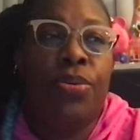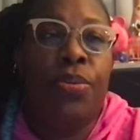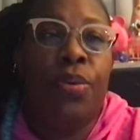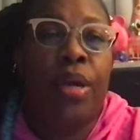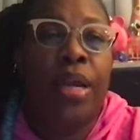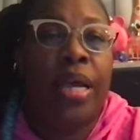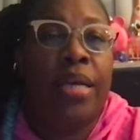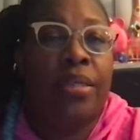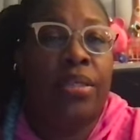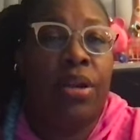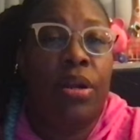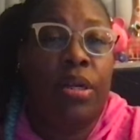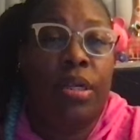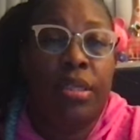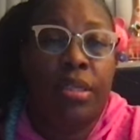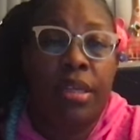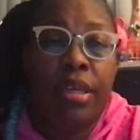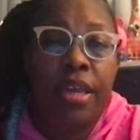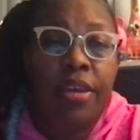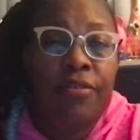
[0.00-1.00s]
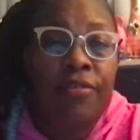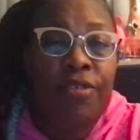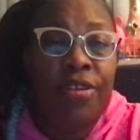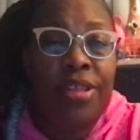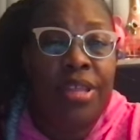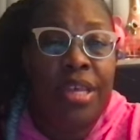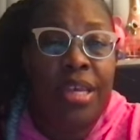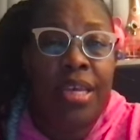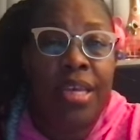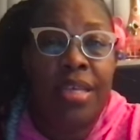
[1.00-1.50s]
when I started looking for
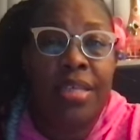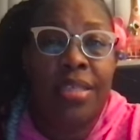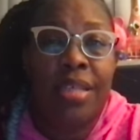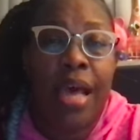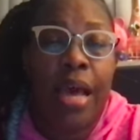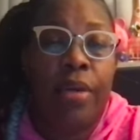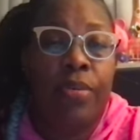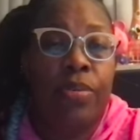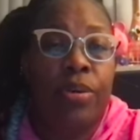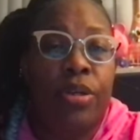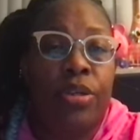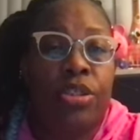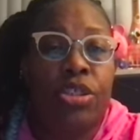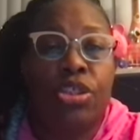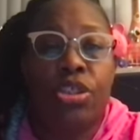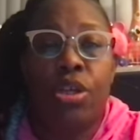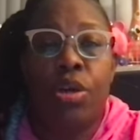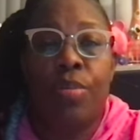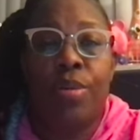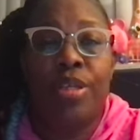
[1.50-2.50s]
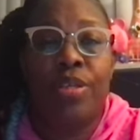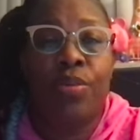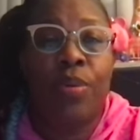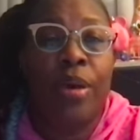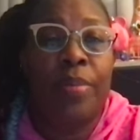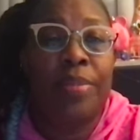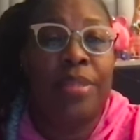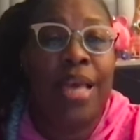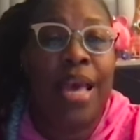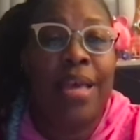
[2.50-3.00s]
this, I went on Janome's
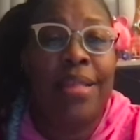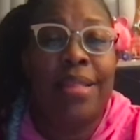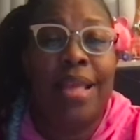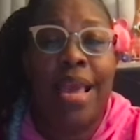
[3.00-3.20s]
website.